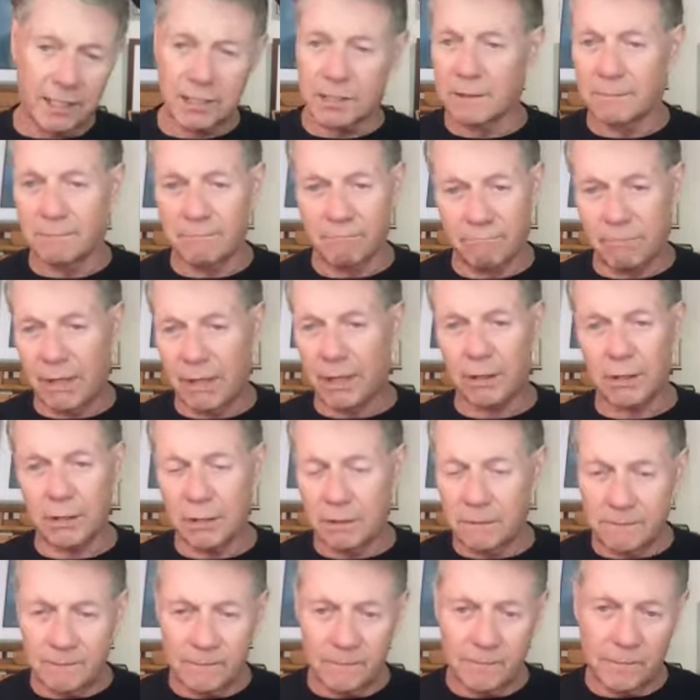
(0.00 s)
them
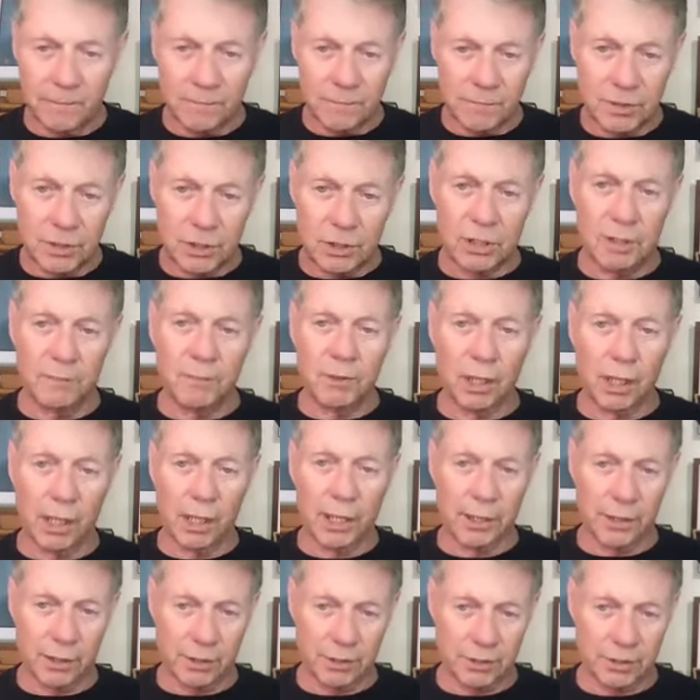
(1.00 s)
better
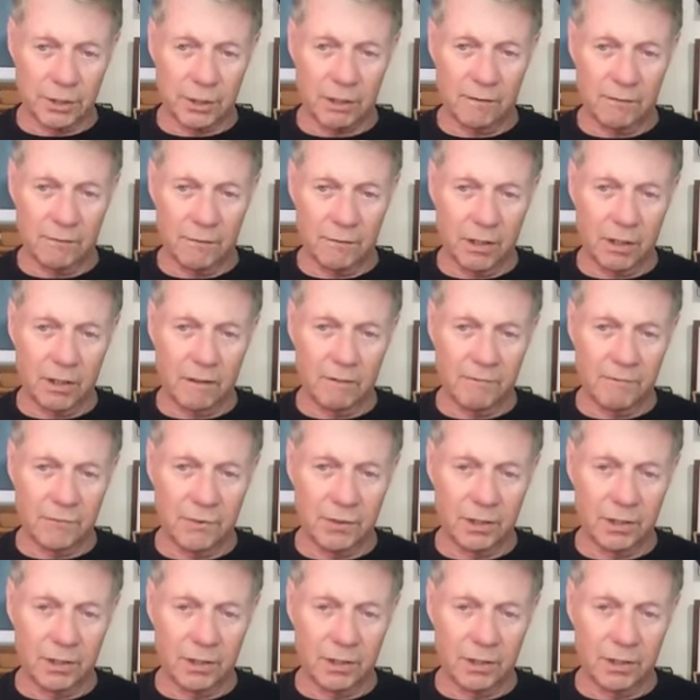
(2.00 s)
stimulators of